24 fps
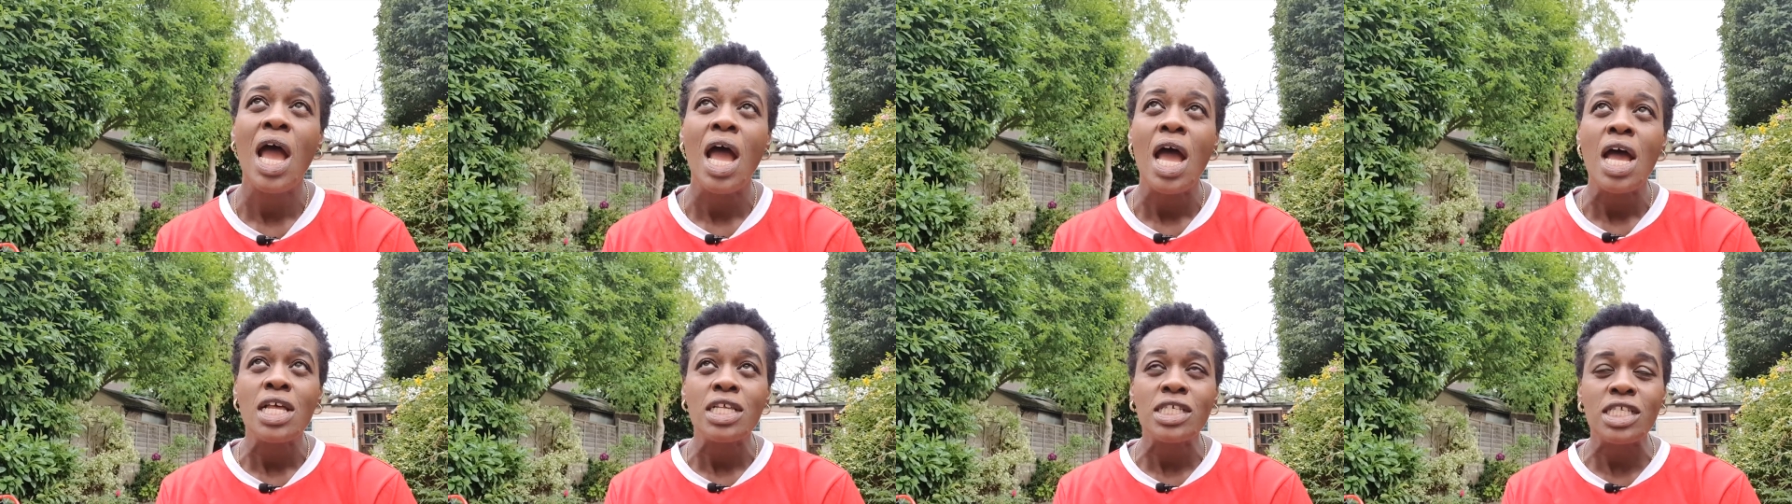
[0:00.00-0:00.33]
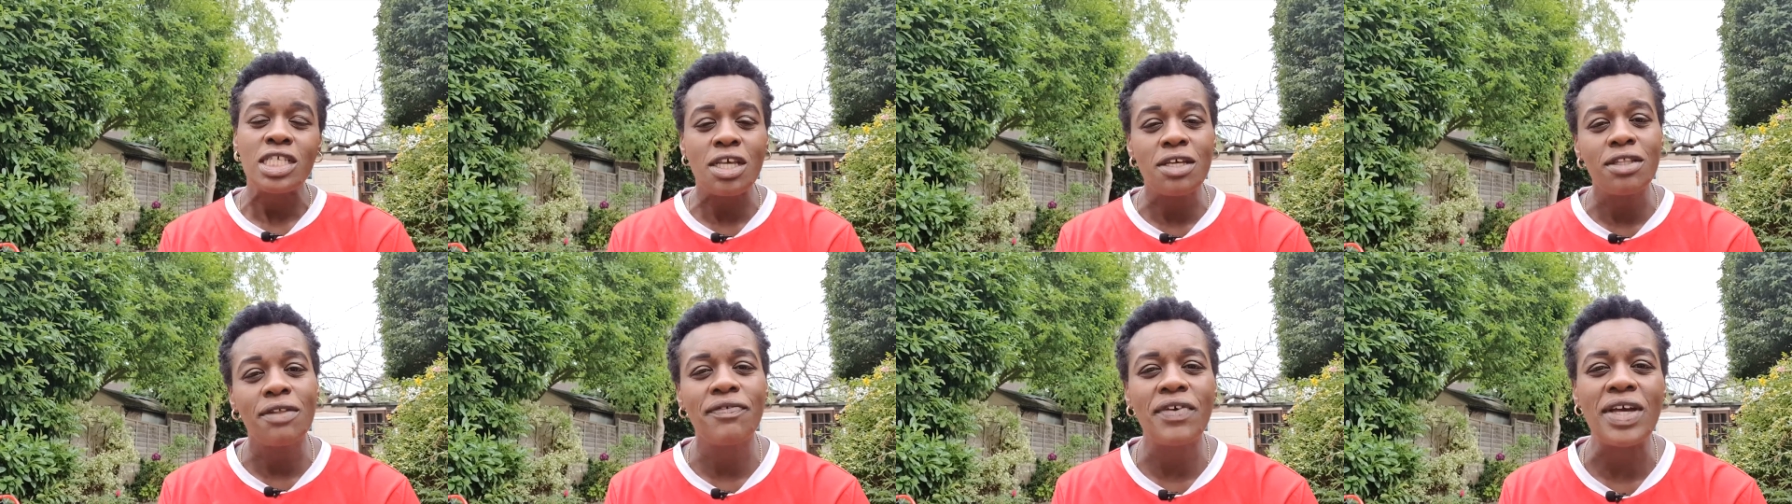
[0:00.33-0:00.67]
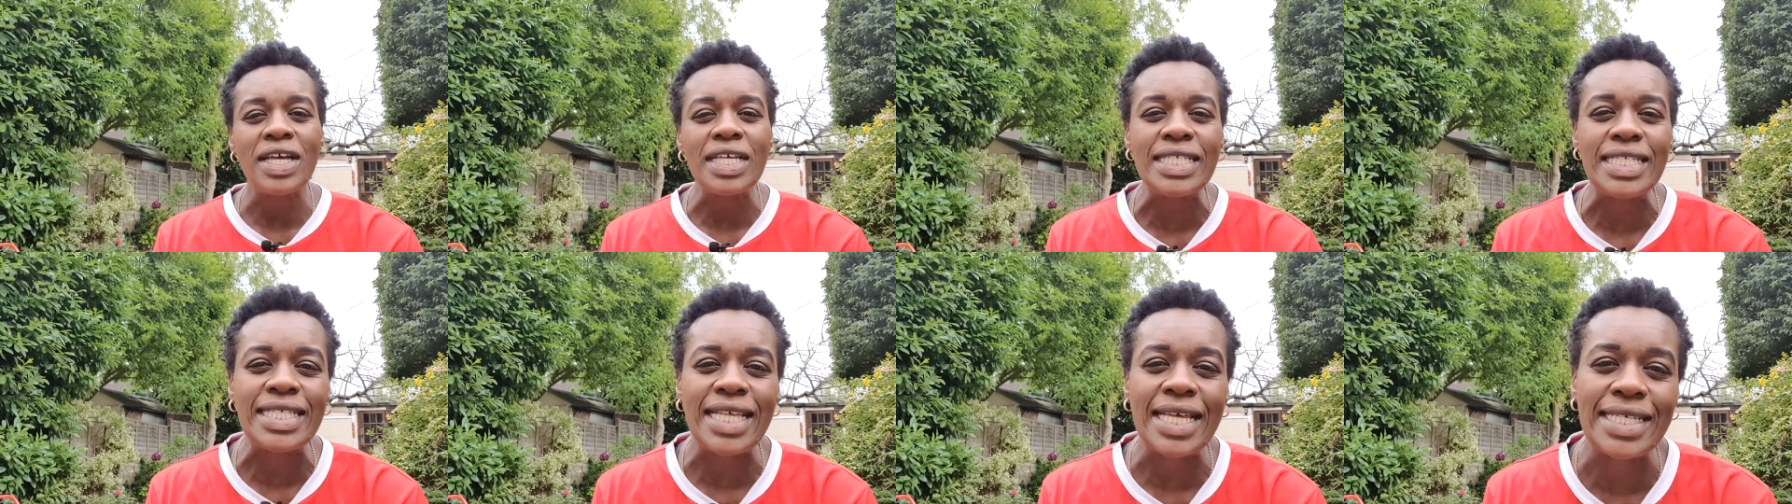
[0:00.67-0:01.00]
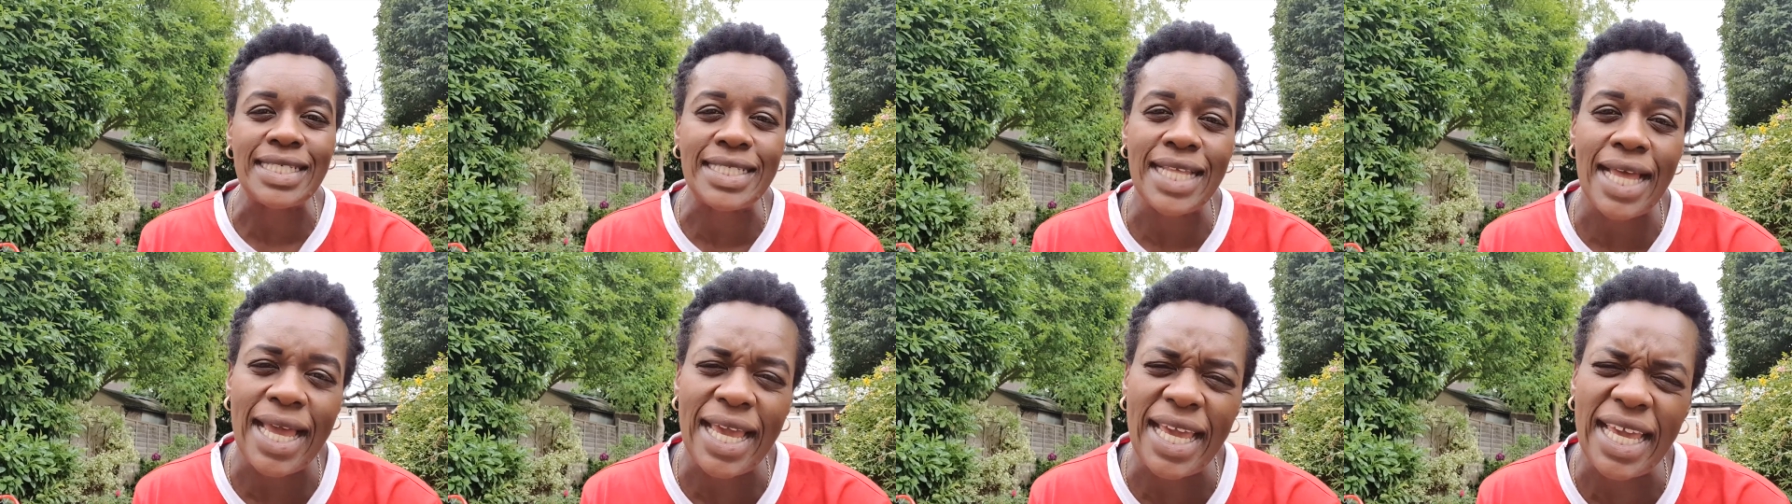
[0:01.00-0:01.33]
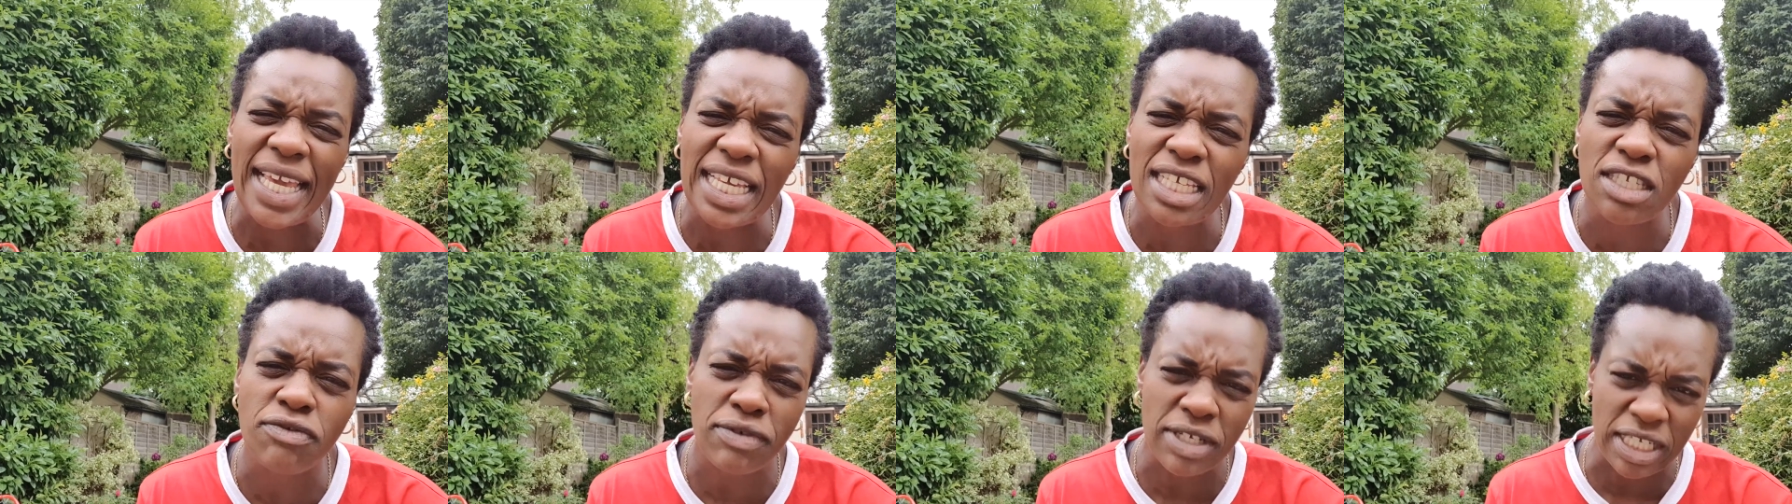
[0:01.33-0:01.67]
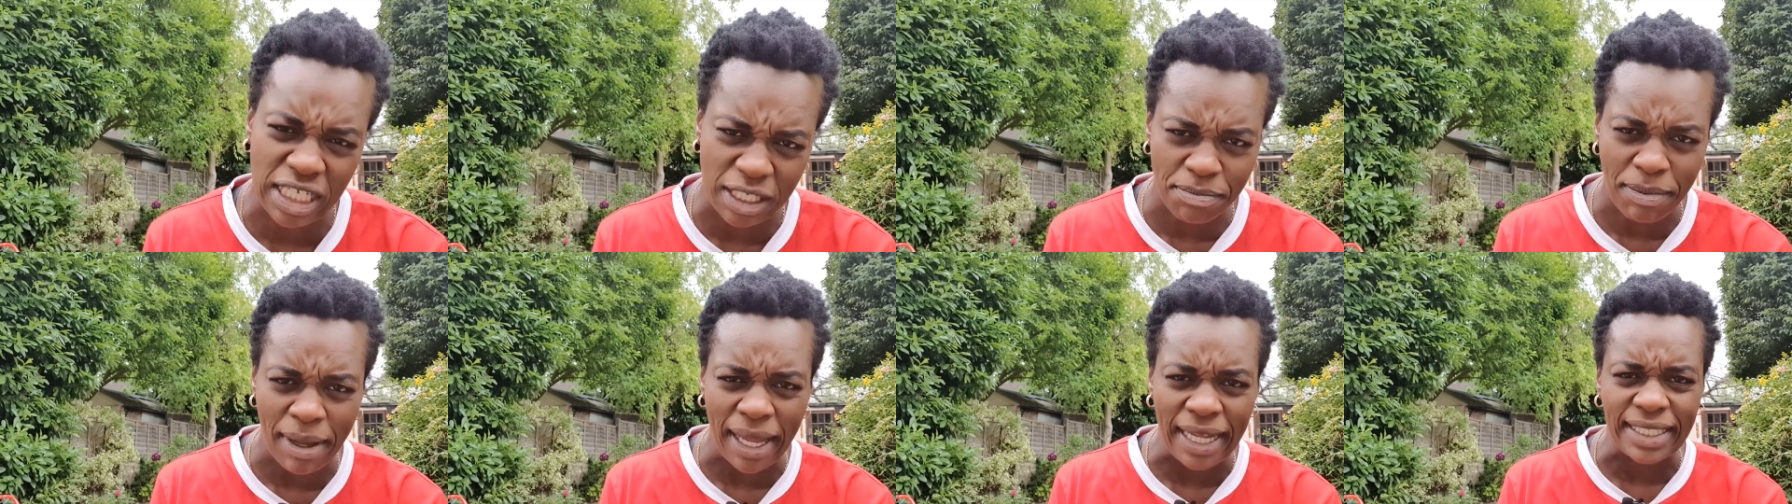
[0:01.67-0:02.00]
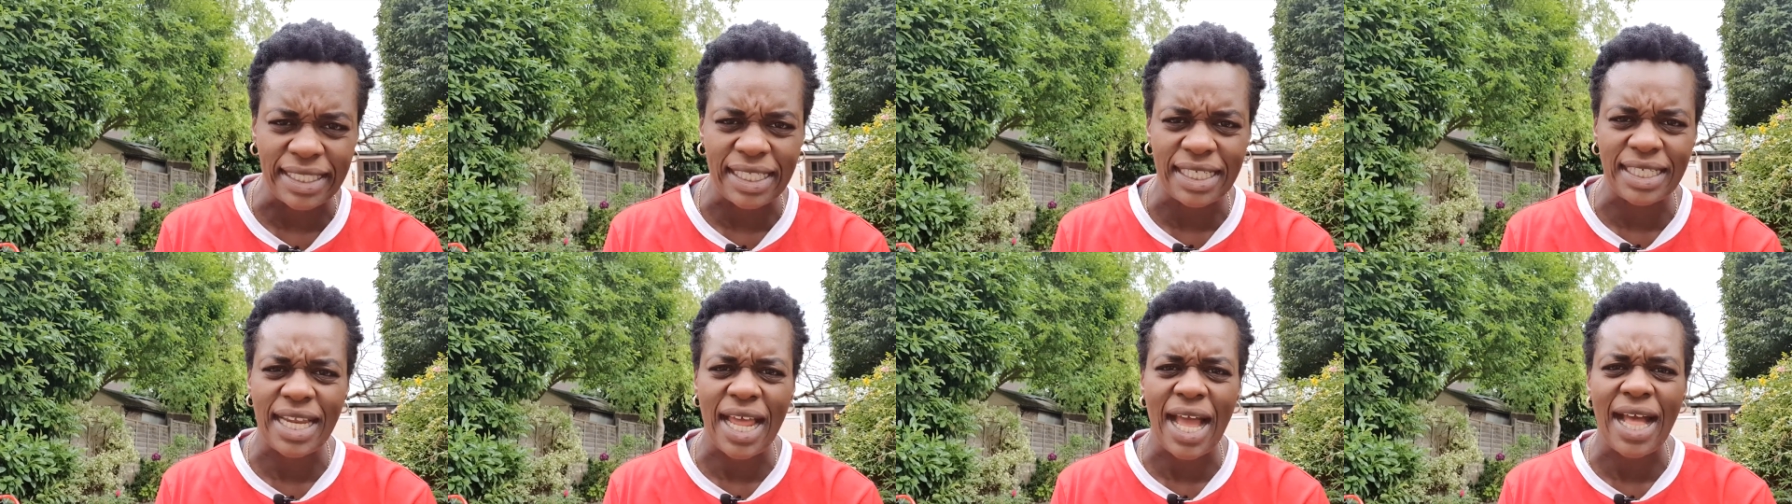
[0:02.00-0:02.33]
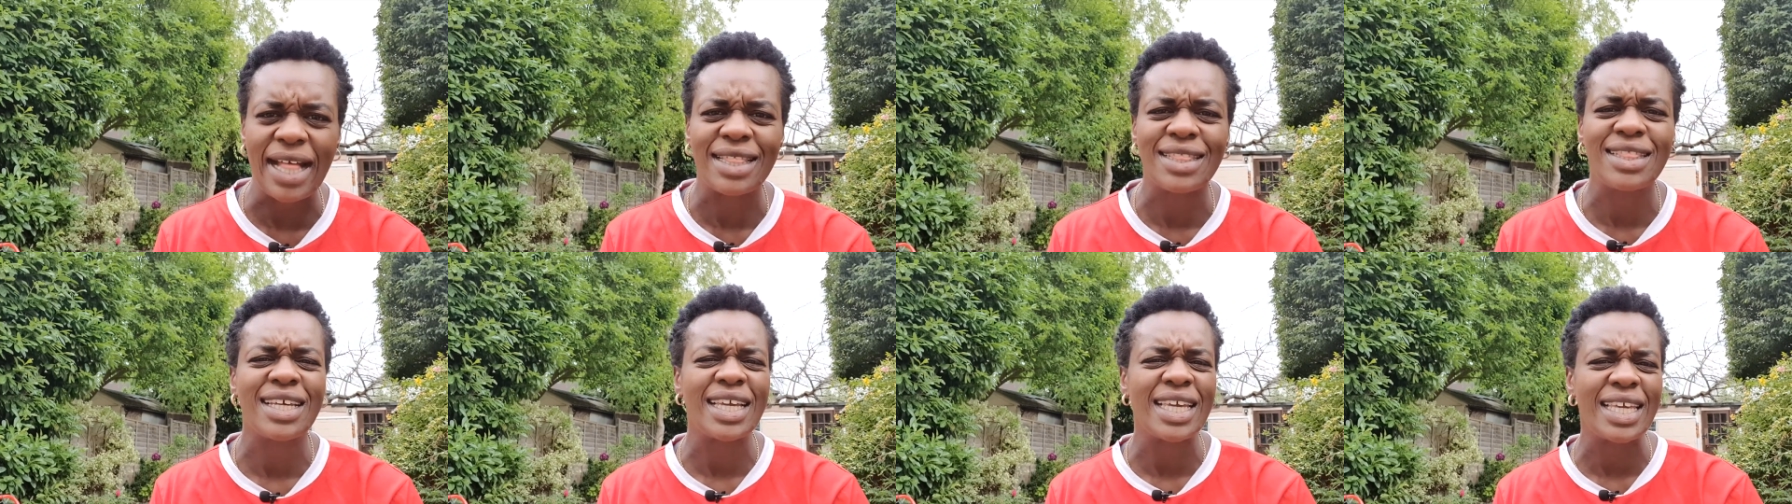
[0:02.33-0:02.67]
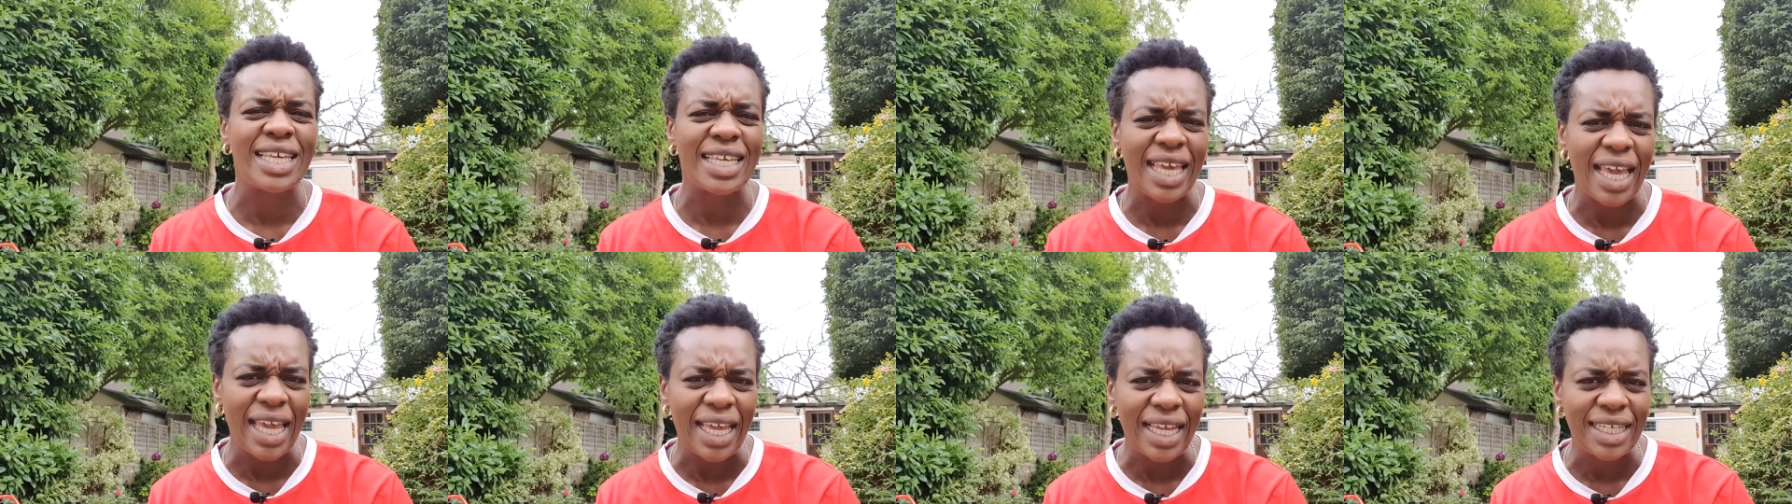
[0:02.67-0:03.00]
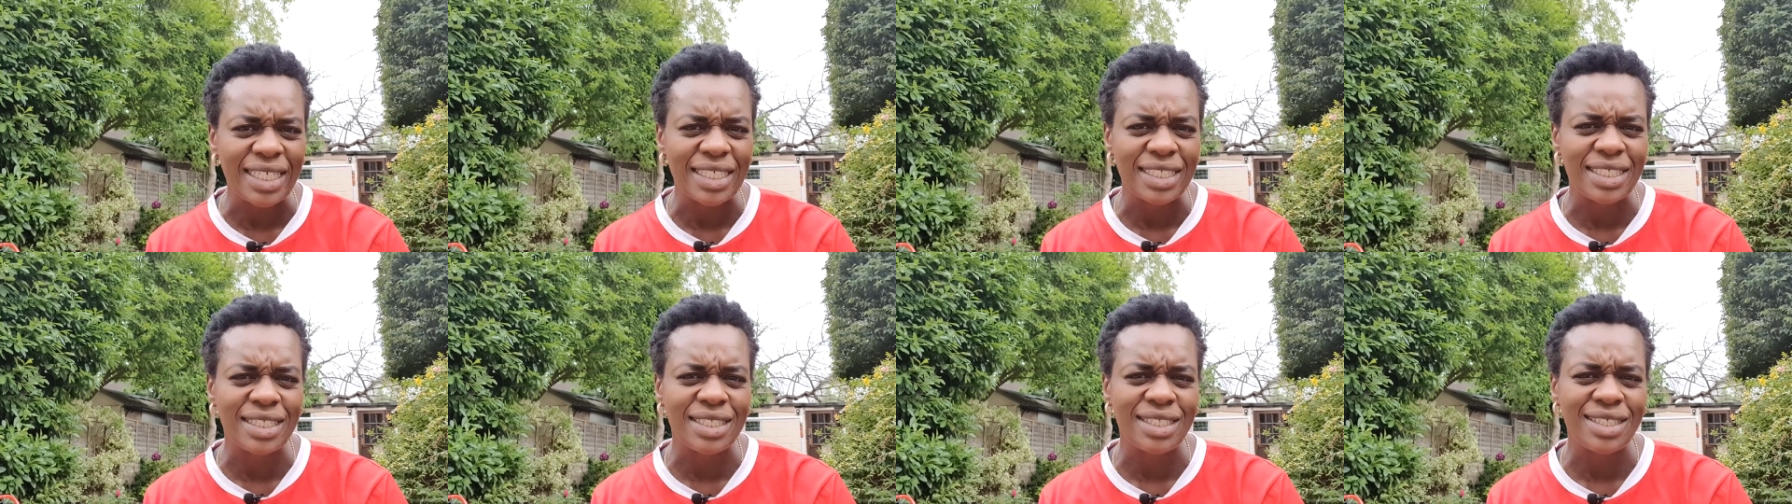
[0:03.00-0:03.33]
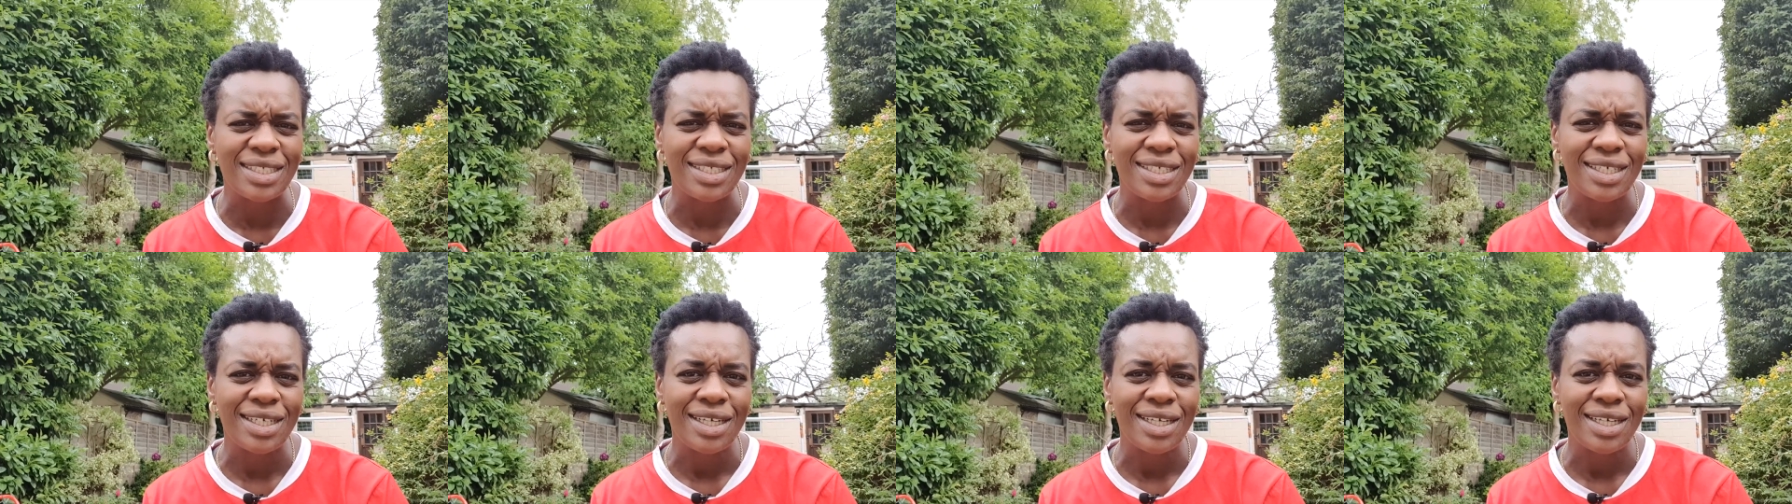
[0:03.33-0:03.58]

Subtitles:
So the verse says that he's respected at the gates.